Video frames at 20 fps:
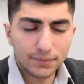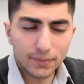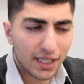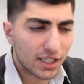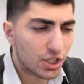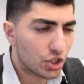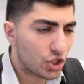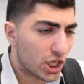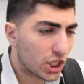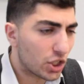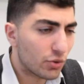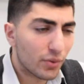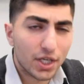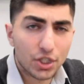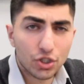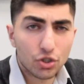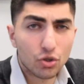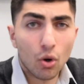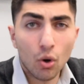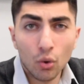How to
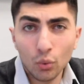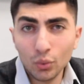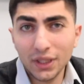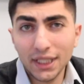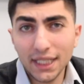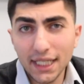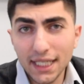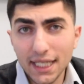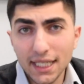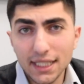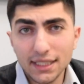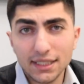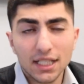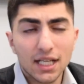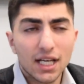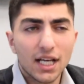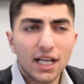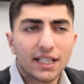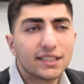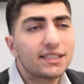generate your own leads,
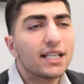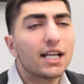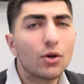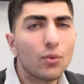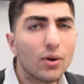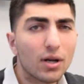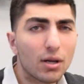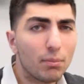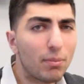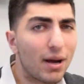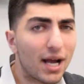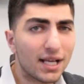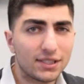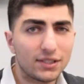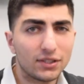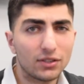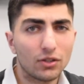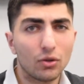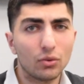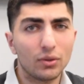because I don't want to buy
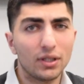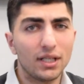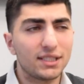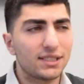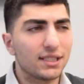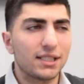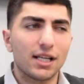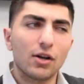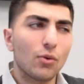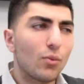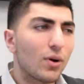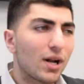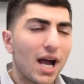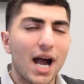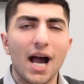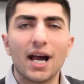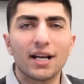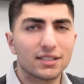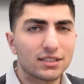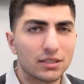Zillow leads, and I don't want to
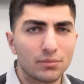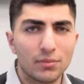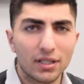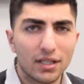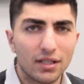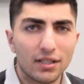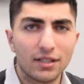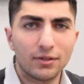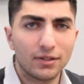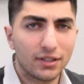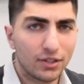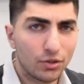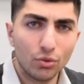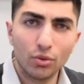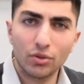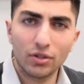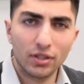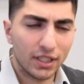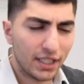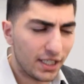hire somebody to
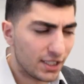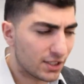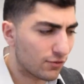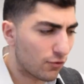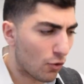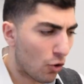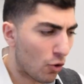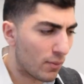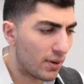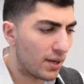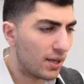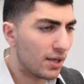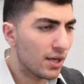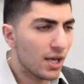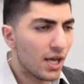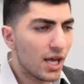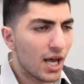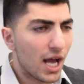do the leads for me.